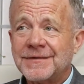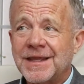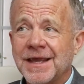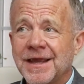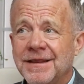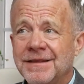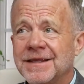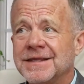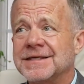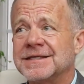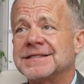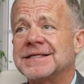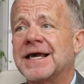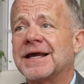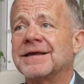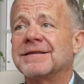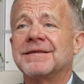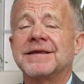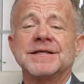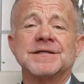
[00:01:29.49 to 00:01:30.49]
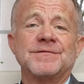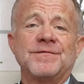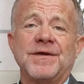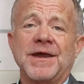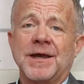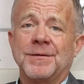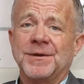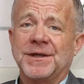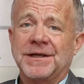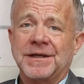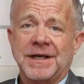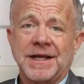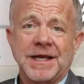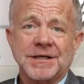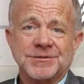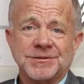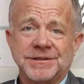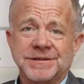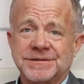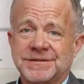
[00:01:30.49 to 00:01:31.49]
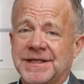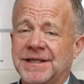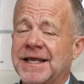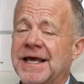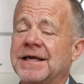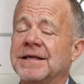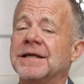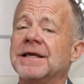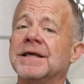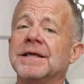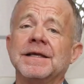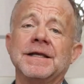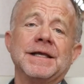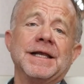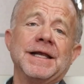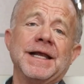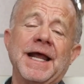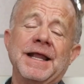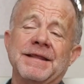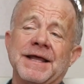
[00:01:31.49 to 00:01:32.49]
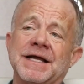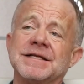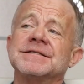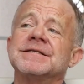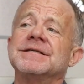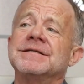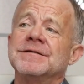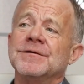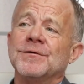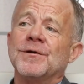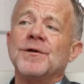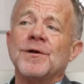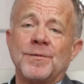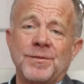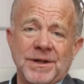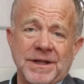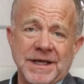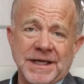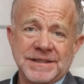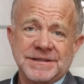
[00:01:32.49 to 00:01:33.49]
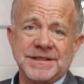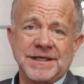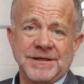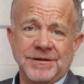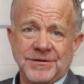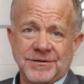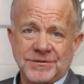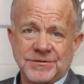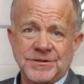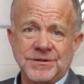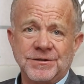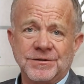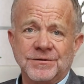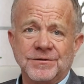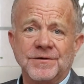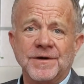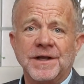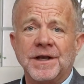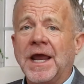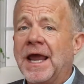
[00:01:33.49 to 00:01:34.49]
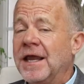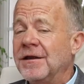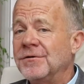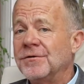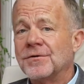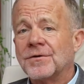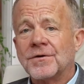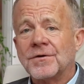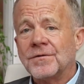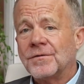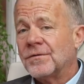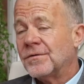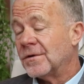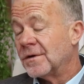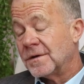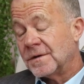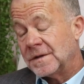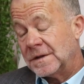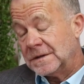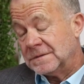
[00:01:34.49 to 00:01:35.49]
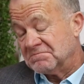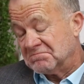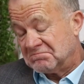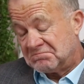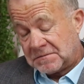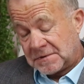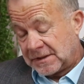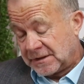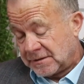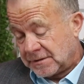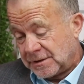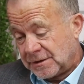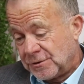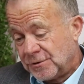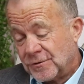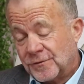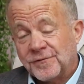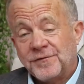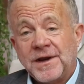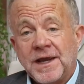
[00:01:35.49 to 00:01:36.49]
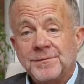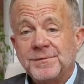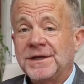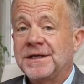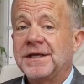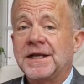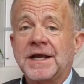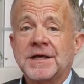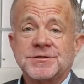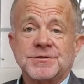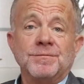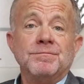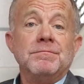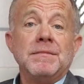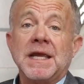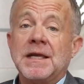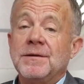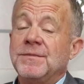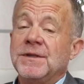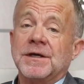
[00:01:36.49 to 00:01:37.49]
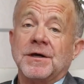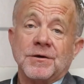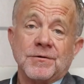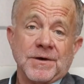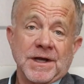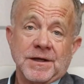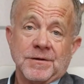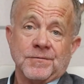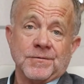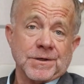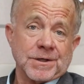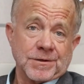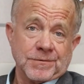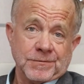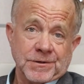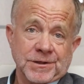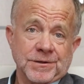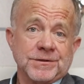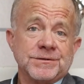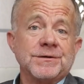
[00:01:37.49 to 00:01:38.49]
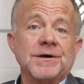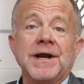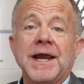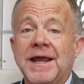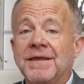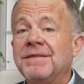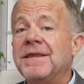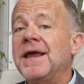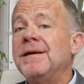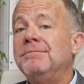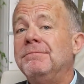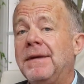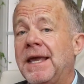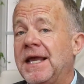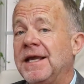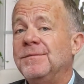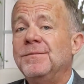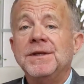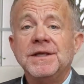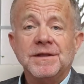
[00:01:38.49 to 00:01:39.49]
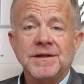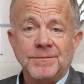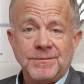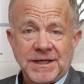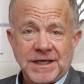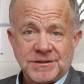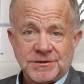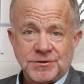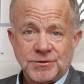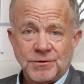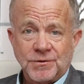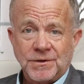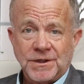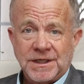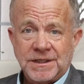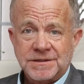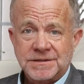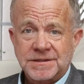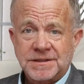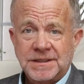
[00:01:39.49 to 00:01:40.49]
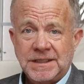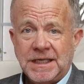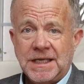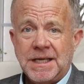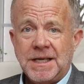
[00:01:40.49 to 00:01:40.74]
And then the second thing is family connections, and that still applies here too. And your family connection may be a great realtor, and they may be the best choice,